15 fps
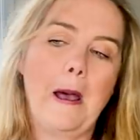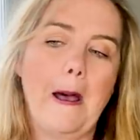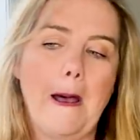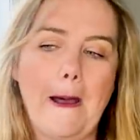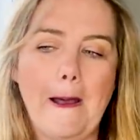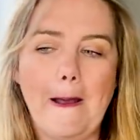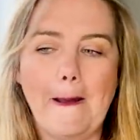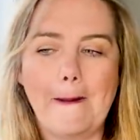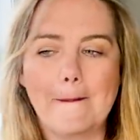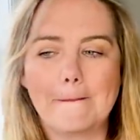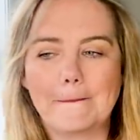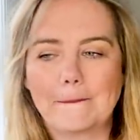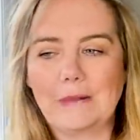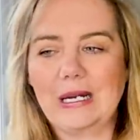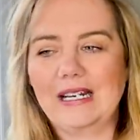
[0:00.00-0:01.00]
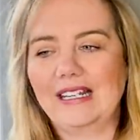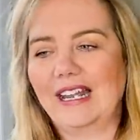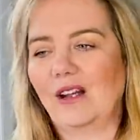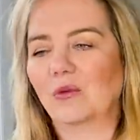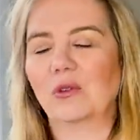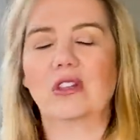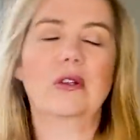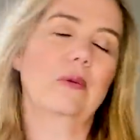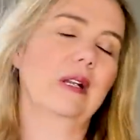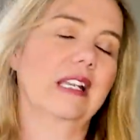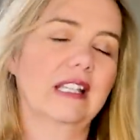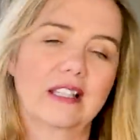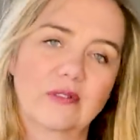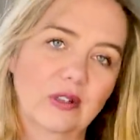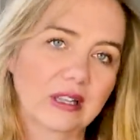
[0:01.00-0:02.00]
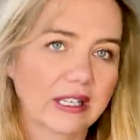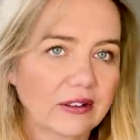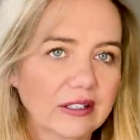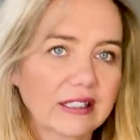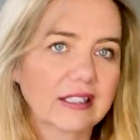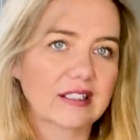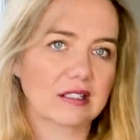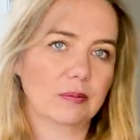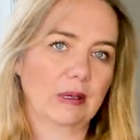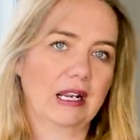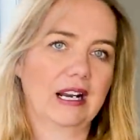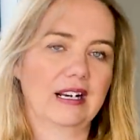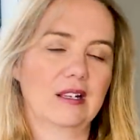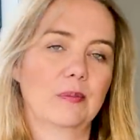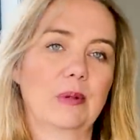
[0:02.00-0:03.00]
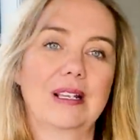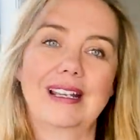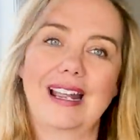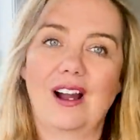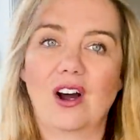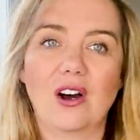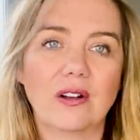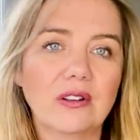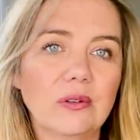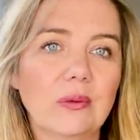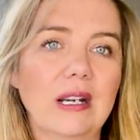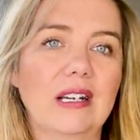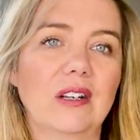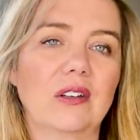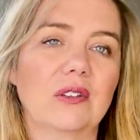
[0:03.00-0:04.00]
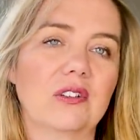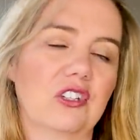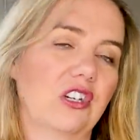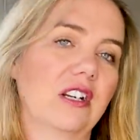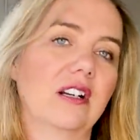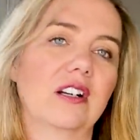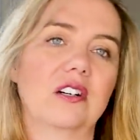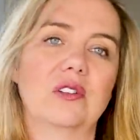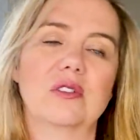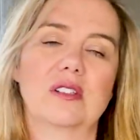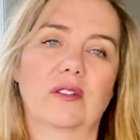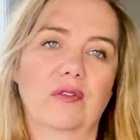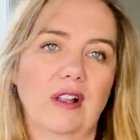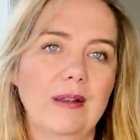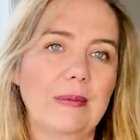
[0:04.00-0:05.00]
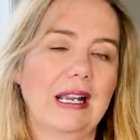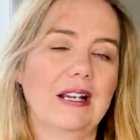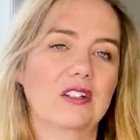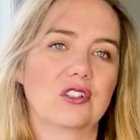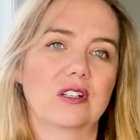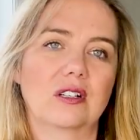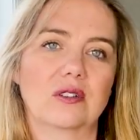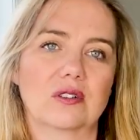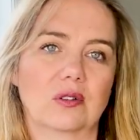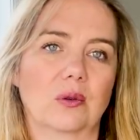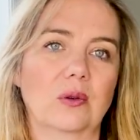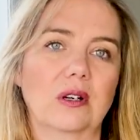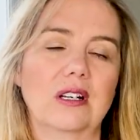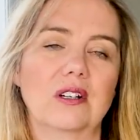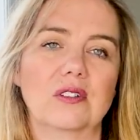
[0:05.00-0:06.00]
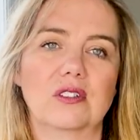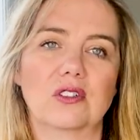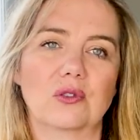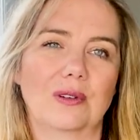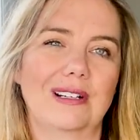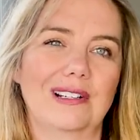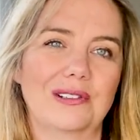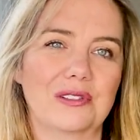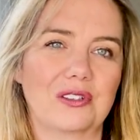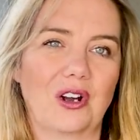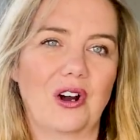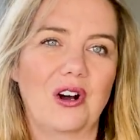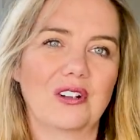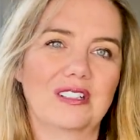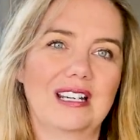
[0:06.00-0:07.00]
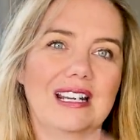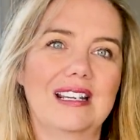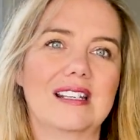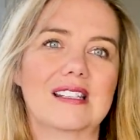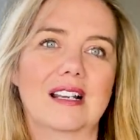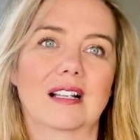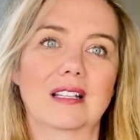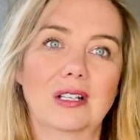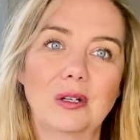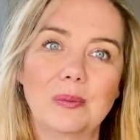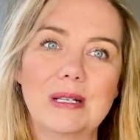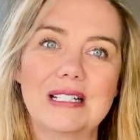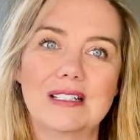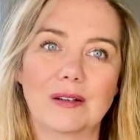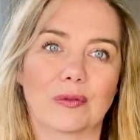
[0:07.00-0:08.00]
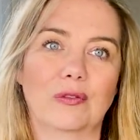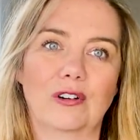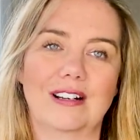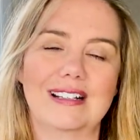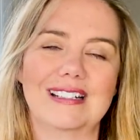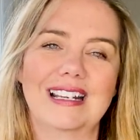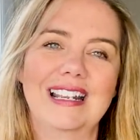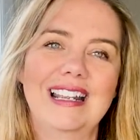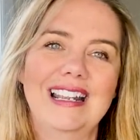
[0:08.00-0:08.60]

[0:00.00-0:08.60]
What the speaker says: But yeah, really we can live without it. Let's be honest. But yeah, all the regular Cheetos, the Flaming Hot Cheetos, the Oreos, the Doritos, all taste a little bit different